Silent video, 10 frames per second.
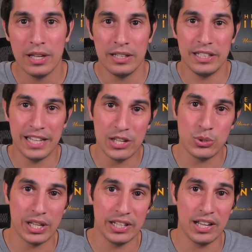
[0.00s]
in
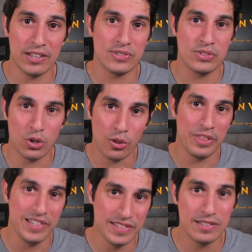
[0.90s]
educating us on
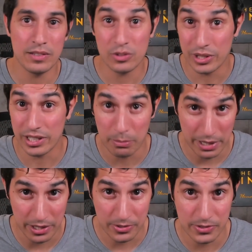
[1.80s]
these critical matters.